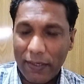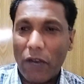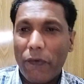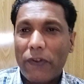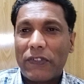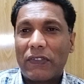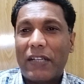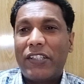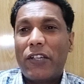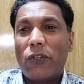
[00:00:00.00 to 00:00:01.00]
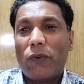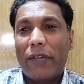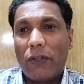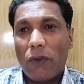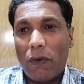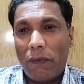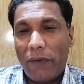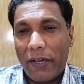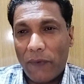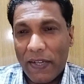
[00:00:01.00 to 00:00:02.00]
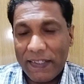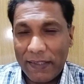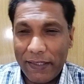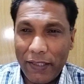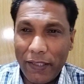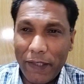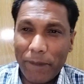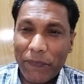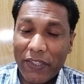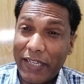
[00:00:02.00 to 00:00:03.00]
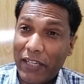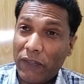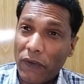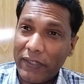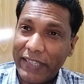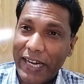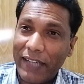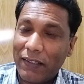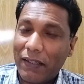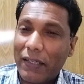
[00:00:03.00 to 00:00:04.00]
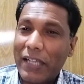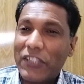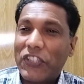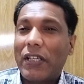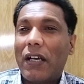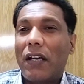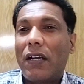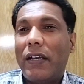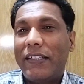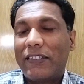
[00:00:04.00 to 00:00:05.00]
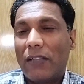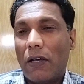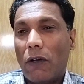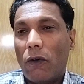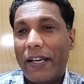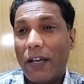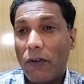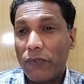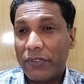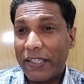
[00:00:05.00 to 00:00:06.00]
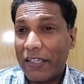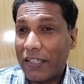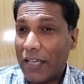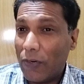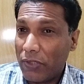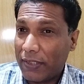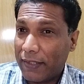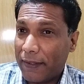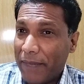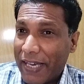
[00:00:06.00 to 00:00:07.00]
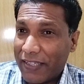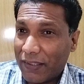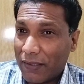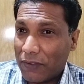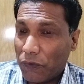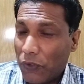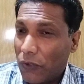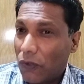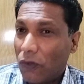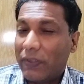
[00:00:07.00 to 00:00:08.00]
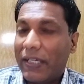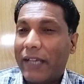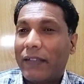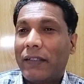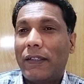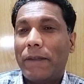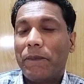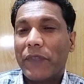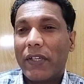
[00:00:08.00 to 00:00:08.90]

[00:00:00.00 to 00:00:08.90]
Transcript: Now there's Russia-Ukraine conflict. Firstly, tit for tat, Russia is now announcing countermeasures. We know that uh,